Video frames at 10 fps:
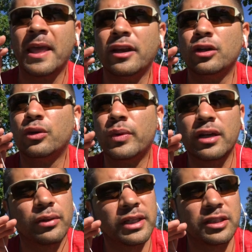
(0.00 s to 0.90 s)
And you know we
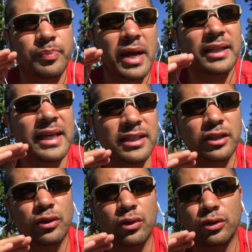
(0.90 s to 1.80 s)
don't expect
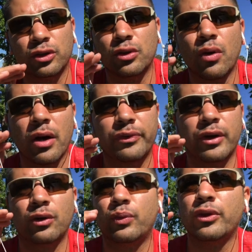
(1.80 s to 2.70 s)
18 year olds to go out
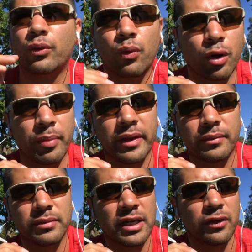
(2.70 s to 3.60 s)
there and win the war by
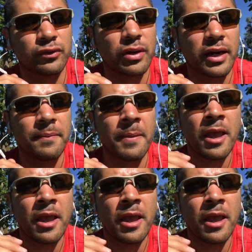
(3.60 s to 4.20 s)
themselves, right?